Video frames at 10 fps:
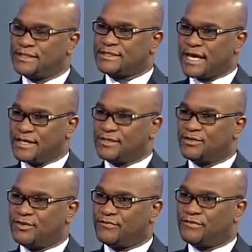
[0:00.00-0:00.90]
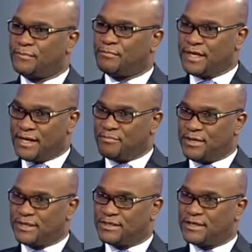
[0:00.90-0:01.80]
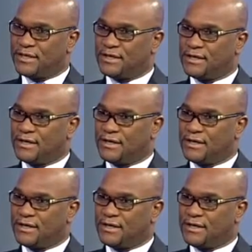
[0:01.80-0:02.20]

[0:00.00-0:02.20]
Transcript: sight of the bigger picture